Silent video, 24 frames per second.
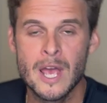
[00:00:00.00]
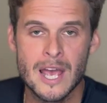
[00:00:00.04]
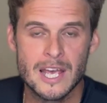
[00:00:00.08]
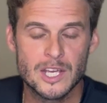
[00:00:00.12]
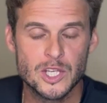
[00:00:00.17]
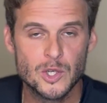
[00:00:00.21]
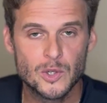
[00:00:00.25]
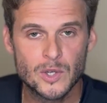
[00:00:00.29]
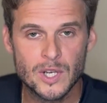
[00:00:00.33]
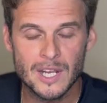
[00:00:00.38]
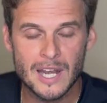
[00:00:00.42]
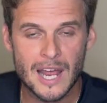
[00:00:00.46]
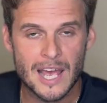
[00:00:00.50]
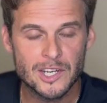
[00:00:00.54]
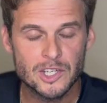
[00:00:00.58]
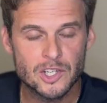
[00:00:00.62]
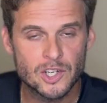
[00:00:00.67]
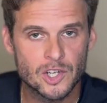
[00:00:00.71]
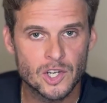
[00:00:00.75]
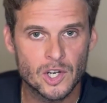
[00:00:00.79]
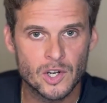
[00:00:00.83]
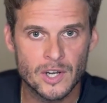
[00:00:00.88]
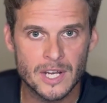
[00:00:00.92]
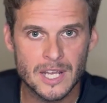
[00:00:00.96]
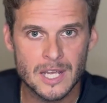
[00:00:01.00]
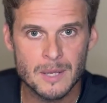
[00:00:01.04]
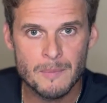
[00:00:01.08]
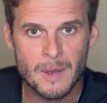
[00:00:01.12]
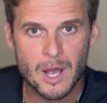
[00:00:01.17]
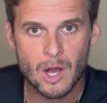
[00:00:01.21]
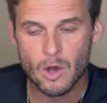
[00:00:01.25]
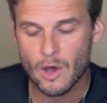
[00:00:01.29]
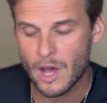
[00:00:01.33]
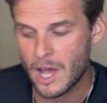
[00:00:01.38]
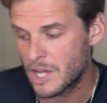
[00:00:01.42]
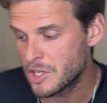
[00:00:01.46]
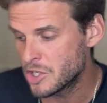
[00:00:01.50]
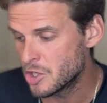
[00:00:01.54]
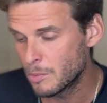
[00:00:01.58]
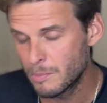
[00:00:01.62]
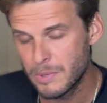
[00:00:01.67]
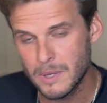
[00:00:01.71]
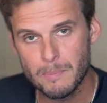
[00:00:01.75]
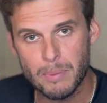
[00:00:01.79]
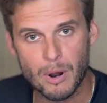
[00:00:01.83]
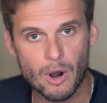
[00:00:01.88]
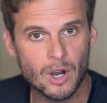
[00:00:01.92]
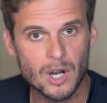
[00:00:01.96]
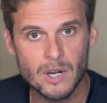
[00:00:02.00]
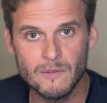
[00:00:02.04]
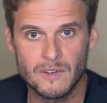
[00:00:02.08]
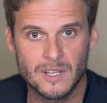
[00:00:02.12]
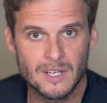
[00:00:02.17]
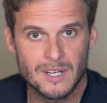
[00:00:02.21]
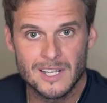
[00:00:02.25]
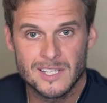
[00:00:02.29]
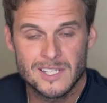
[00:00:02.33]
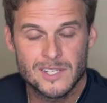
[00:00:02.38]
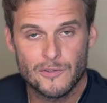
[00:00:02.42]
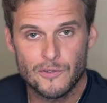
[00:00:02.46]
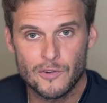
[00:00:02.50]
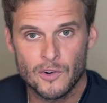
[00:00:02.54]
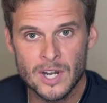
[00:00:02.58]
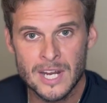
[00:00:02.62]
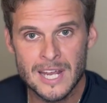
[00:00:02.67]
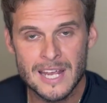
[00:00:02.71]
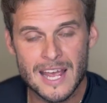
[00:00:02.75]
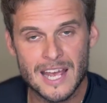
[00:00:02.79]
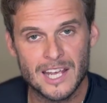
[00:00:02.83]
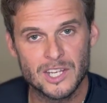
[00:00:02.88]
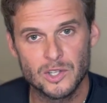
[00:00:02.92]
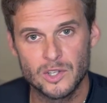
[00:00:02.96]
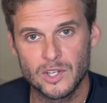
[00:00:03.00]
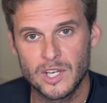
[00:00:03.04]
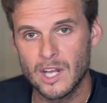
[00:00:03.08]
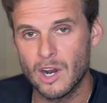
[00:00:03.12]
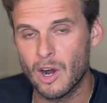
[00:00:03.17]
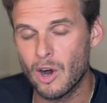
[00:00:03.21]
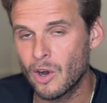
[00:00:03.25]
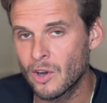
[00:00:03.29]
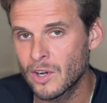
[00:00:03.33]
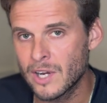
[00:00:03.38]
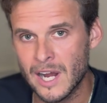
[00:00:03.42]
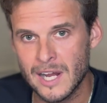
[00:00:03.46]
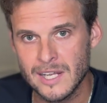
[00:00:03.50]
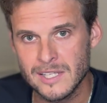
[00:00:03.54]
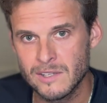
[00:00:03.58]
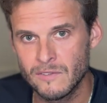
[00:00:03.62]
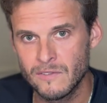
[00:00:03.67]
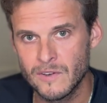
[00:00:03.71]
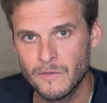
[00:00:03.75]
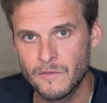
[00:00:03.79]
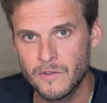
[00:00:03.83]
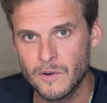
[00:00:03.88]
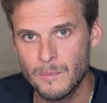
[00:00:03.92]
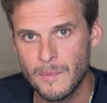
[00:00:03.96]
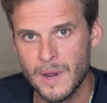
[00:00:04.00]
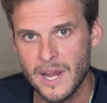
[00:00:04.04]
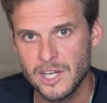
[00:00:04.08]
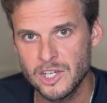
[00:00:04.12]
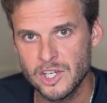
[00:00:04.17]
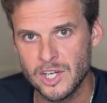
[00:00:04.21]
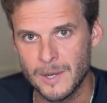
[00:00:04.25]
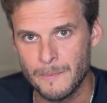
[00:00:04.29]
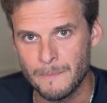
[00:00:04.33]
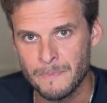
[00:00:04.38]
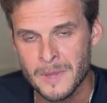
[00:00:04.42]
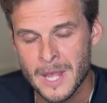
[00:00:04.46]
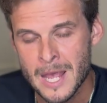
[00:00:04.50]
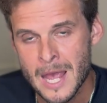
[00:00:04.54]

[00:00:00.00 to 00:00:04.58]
You can enter your email and you'll be part of it. It's free and you get all kinds of information.